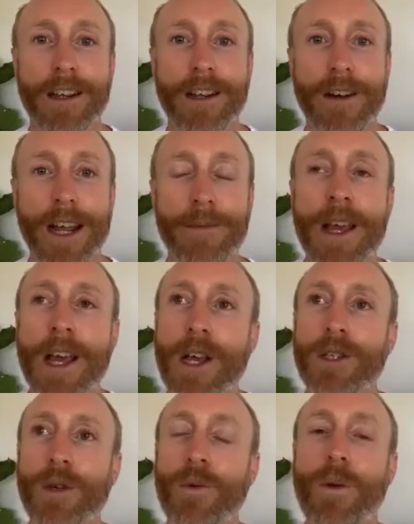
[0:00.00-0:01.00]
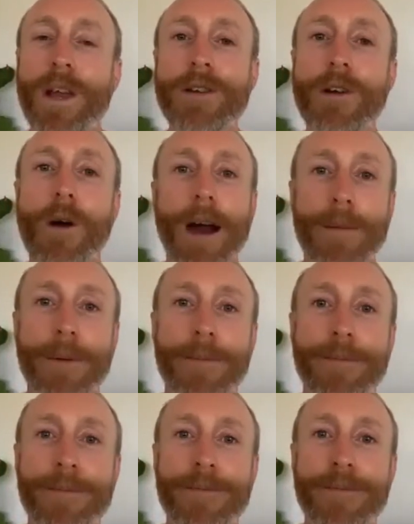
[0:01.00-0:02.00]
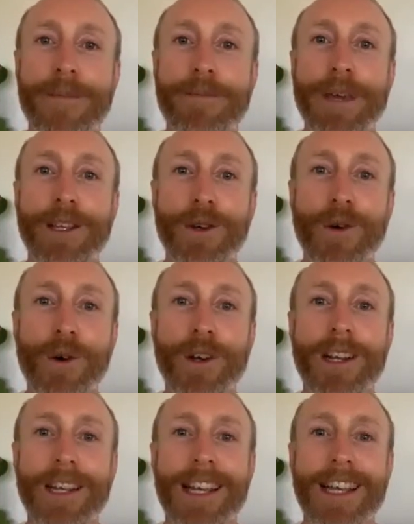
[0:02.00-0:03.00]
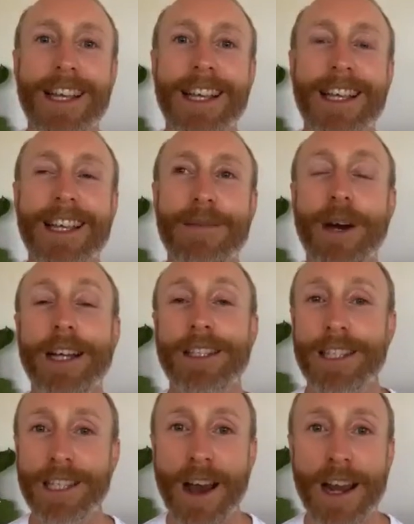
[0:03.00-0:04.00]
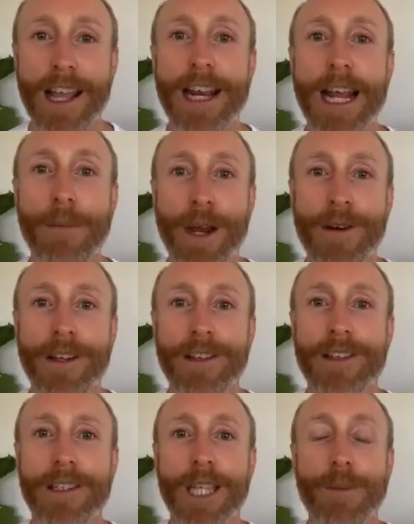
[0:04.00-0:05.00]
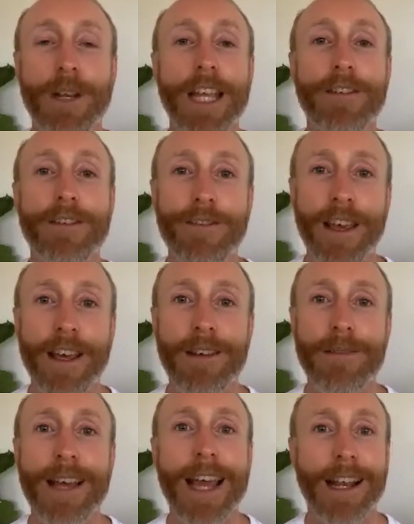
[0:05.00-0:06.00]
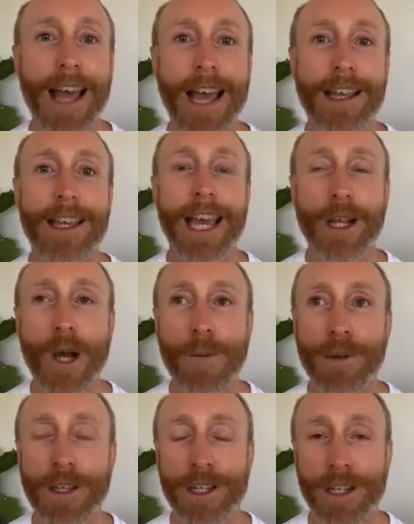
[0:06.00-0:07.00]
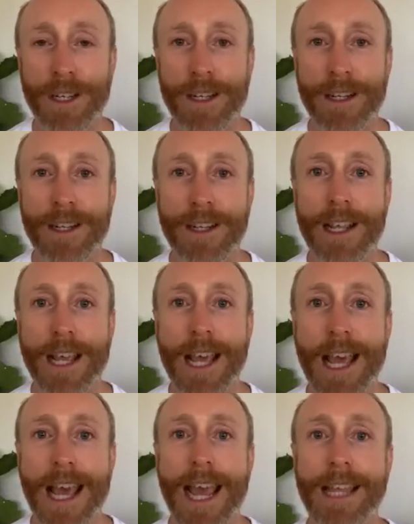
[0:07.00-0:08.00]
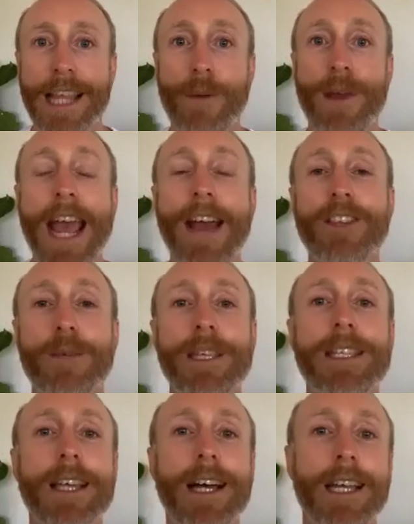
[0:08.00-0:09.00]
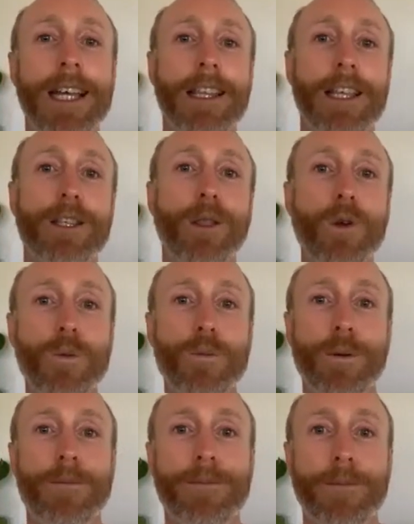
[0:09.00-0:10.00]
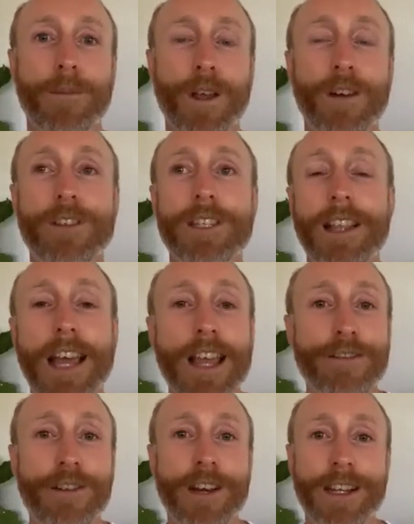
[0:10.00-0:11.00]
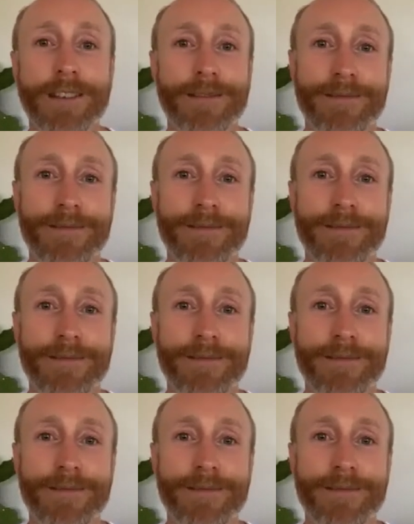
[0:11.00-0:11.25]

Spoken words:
Right? So we grow up being taught by society and our parents to believe in fear and lack and competition, and that we have to be stuck in this loop of slavery,